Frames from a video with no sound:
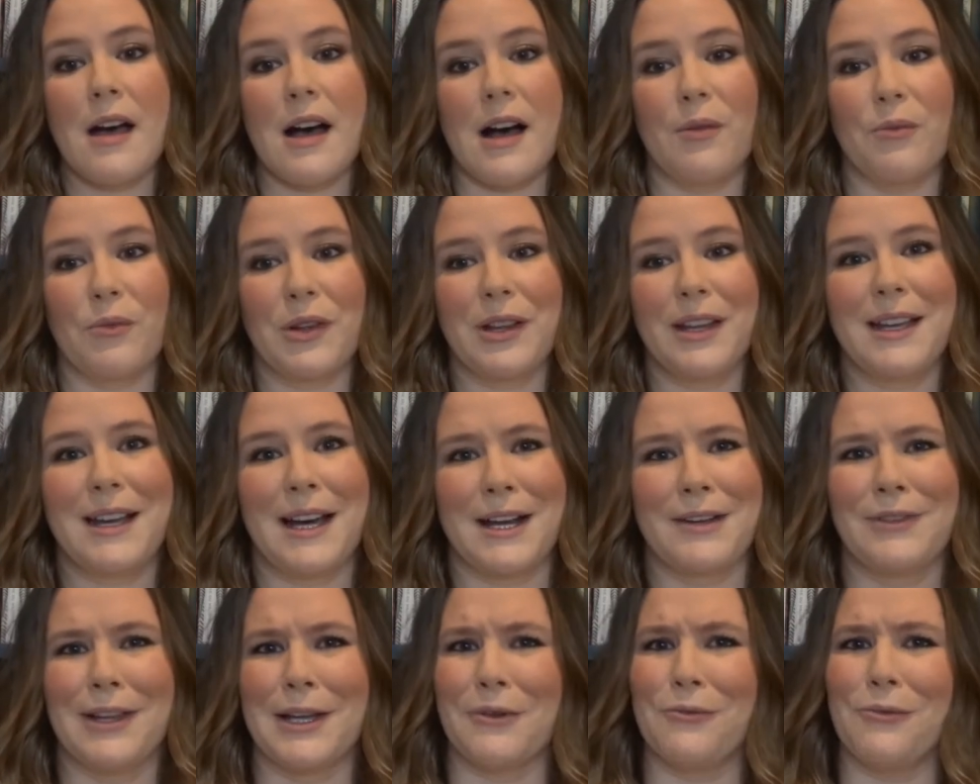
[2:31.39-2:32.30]
really kind
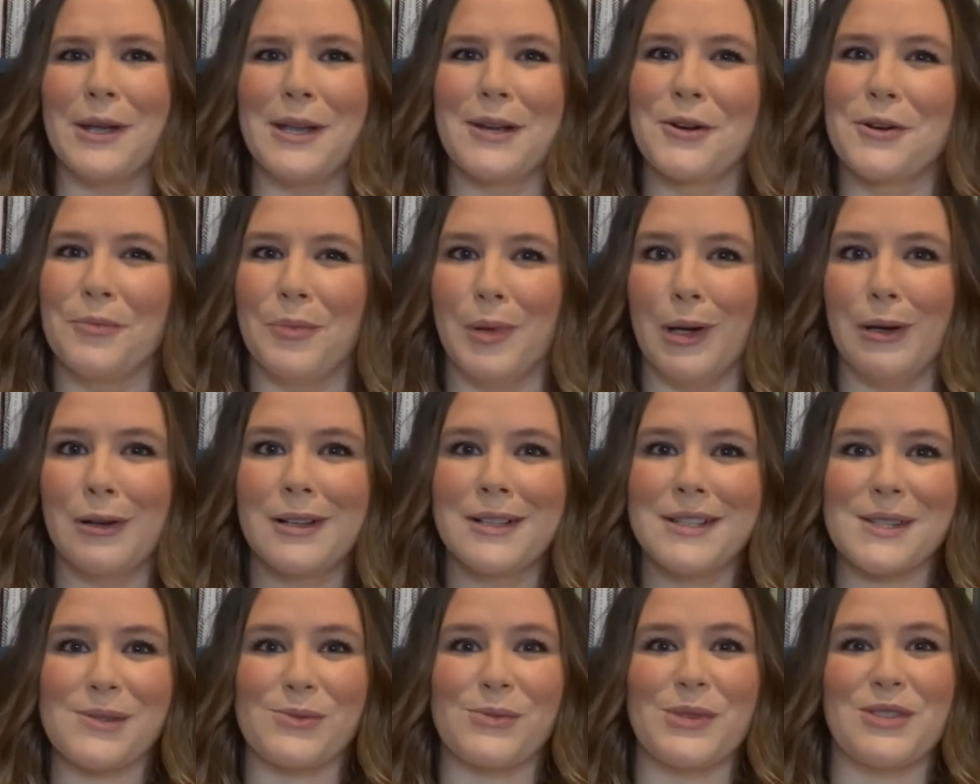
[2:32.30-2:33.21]
of like weird
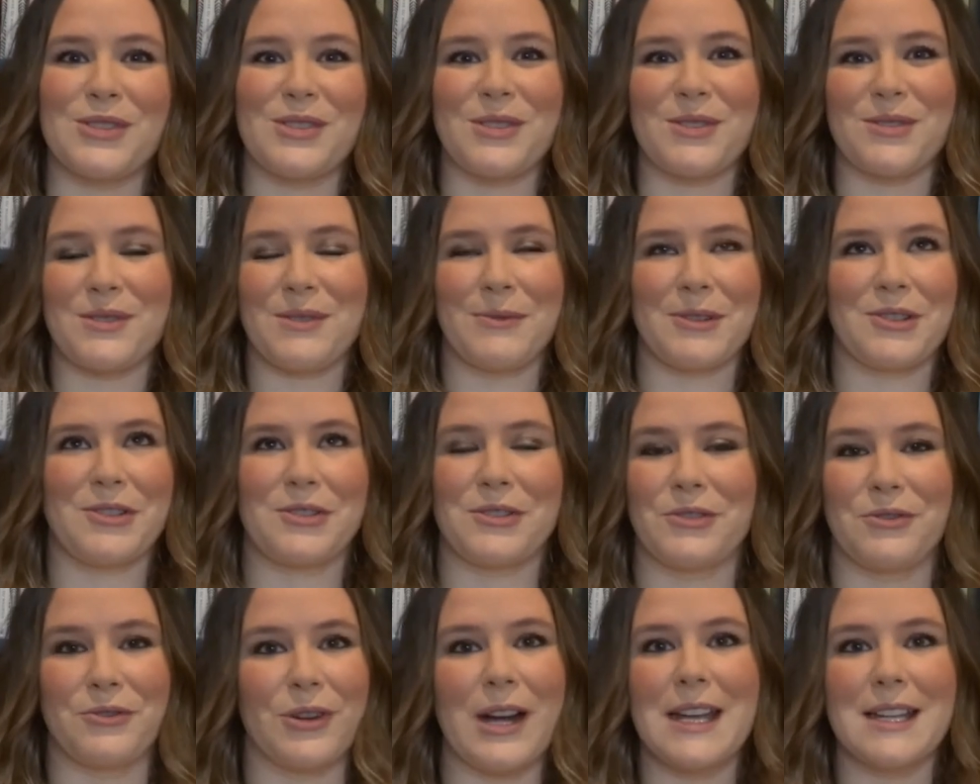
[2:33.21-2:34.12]
books, which
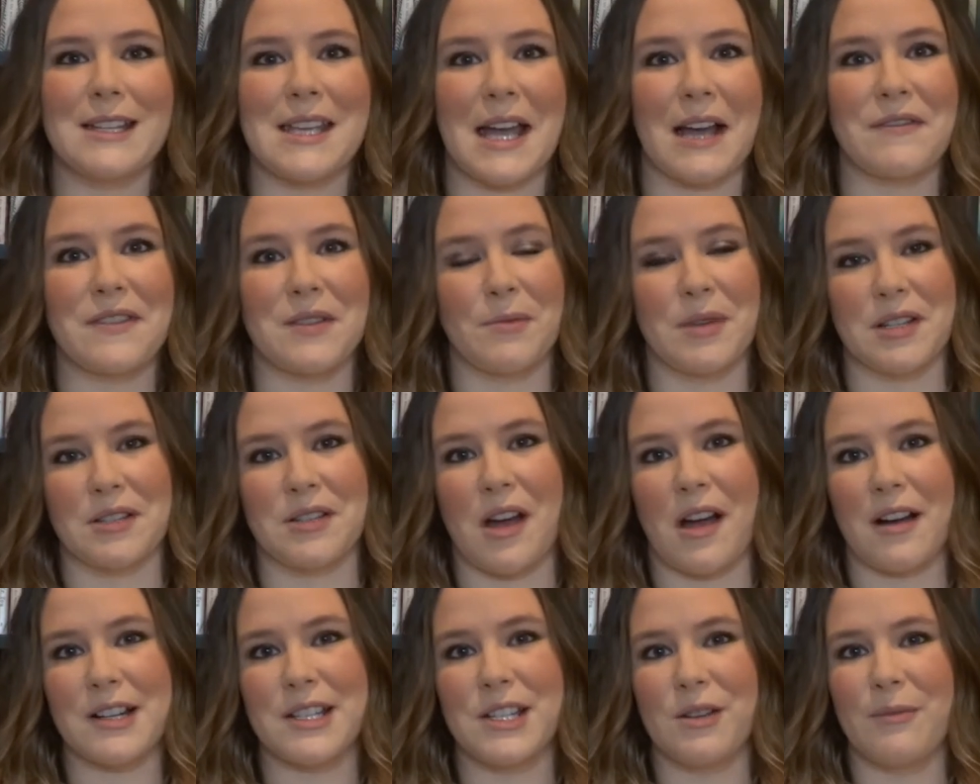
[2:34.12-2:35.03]
is great to have someone to
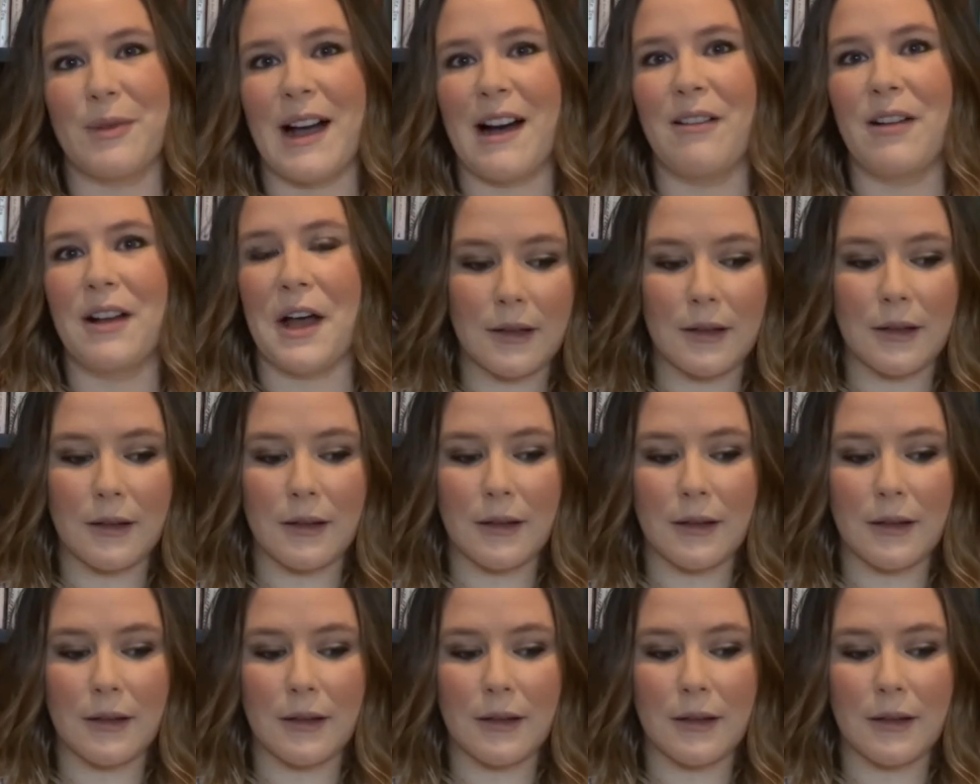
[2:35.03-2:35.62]
talk to you about.